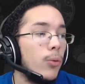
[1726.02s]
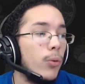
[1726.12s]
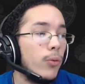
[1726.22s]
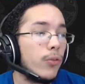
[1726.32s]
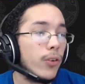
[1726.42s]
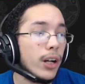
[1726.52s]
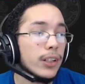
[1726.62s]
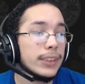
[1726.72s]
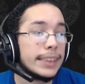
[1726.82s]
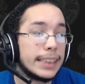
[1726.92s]
for our
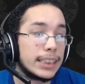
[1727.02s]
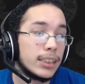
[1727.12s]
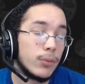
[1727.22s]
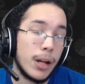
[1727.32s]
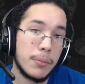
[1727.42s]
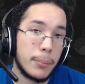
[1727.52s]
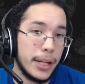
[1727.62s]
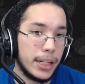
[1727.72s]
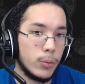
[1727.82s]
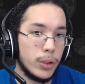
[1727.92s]
6th round
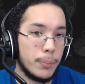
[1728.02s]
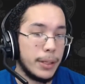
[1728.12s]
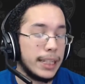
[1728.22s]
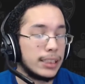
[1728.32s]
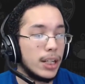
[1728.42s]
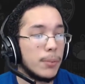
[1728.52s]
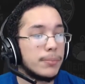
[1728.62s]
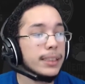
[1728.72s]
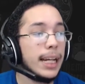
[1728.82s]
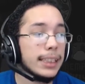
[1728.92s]
pick, we picked up
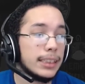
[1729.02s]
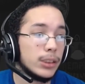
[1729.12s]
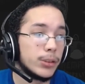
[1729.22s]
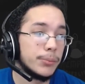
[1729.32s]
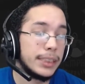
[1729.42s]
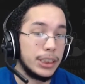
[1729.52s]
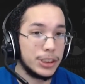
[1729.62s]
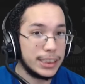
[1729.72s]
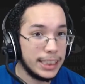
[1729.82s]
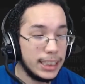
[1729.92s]
Ninetales from tier
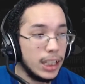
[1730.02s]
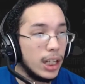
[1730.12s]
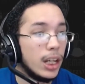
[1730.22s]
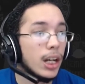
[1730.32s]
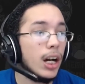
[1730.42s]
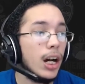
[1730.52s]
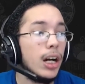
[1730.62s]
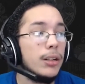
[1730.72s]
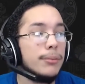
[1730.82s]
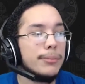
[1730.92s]
C.
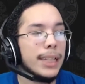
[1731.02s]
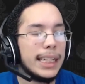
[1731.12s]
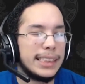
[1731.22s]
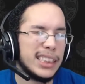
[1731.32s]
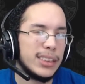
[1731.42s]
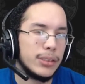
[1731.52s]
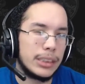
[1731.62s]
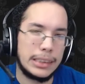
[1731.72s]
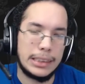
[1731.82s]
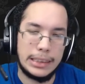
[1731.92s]

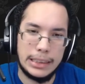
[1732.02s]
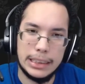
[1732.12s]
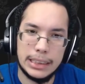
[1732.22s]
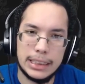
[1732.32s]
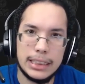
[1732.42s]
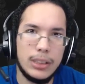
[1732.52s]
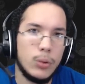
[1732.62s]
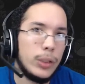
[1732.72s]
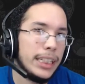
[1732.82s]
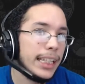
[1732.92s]
Ninetales,
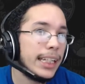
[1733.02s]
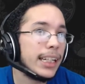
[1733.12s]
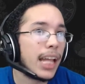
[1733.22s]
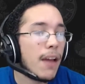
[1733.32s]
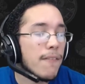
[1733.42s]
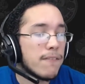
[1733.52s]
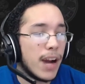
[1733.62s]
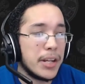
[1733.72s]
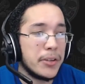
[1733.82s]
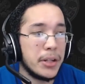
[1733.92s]
we needed a
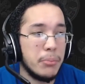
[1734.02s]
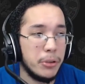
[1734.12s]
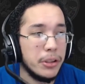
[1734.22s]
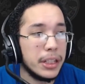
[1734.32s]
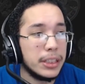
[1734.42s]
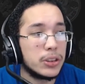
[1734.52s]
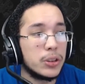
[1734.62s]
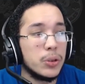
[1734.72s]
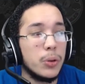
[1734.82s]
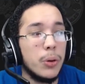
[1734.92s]
fire immunity
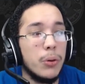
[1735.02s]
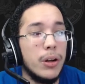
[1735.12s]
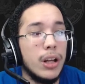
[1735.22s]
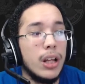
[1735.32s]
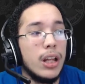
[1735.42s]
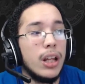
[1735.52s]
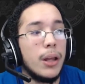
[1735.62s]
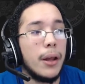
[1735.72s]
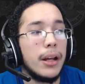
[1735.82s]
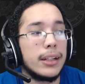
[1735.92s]
to
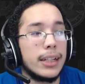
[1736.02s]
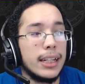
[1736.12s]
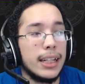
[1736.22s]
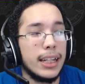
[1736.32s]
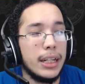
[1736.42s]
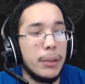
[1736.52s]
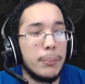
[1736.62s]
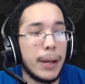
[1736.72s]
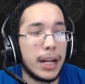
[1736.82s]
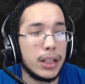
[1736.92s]
kind of like
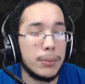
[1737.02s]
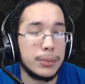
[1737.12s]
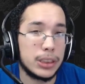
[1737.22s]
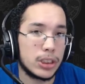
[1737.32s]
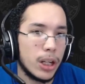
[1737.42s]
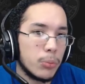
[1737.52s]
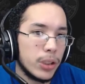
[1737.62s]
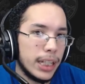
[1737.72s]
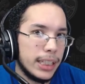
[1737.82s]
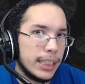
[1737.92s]
back up the
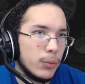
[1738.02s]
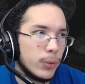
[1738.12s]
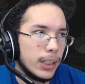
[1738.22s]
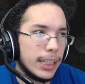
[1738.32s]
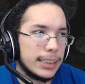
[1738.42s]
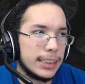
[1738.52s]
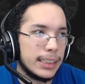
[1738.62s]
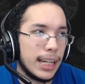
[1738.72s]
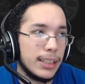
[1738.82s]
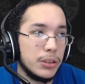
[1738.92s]
Skarmory, and then realizing
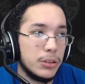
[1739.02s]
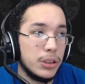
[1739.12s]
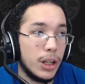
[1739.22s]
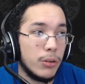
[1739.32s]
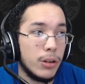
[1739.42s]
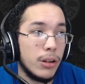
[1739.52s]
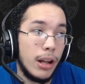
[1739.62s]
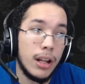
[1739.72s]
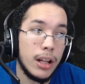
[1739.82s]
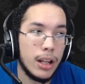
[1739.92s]
that, you know,
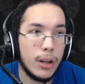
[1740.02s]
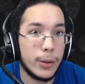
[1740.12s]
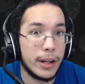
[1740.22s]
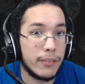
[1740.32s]
we